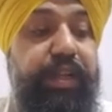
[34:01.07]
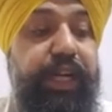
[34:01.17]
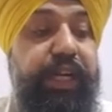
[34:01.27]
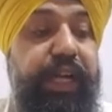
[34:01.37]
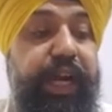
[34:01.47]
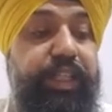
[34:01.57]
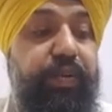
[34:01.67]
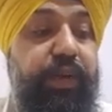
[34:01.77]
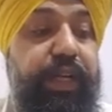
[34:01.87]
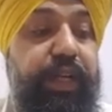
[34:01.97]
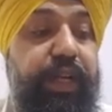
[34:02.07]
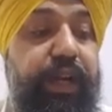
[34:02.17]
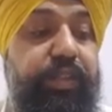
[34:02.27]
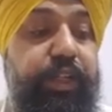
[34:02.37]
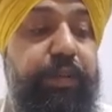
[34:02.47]
It lies only in the
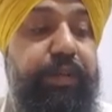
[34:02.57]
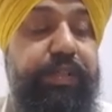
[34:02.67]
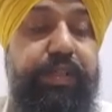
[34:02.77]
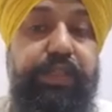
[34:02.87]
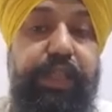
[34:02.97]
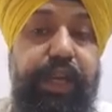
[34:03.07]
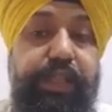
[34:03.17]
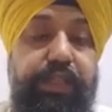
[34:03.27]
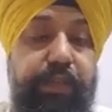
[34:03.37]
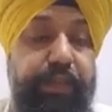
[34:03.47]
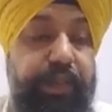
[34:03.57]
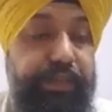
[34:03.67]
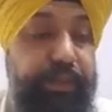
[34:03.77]
chairperson's hands to